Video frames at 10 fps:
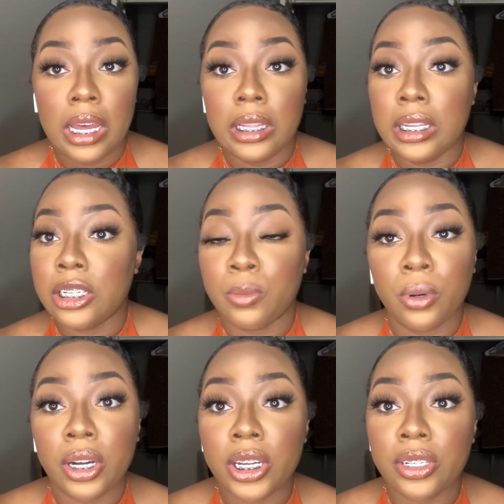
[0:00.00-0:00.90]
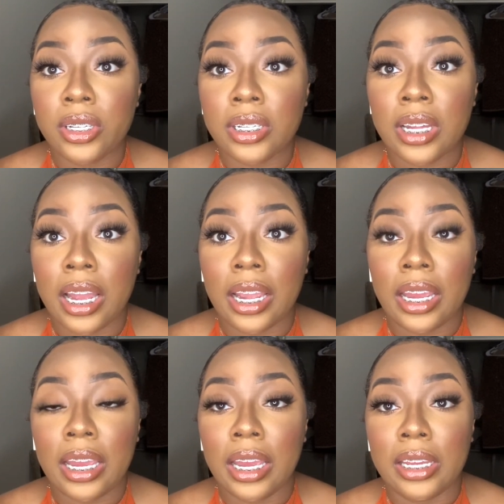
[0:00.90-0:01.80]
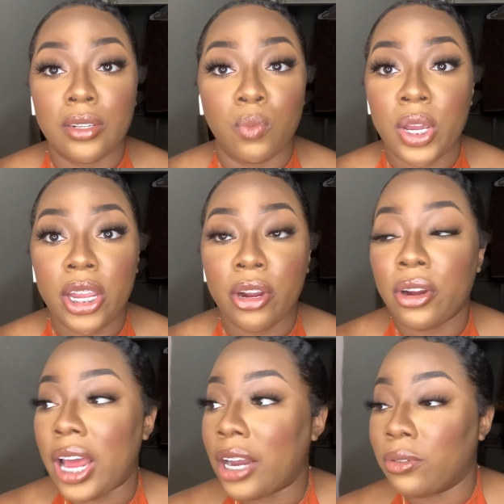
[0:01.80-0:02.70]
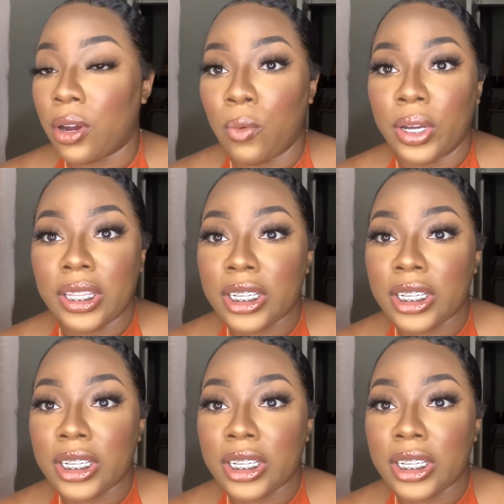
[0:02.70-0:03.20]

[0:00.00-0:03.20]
this brush looks like it's weird. I don't know what this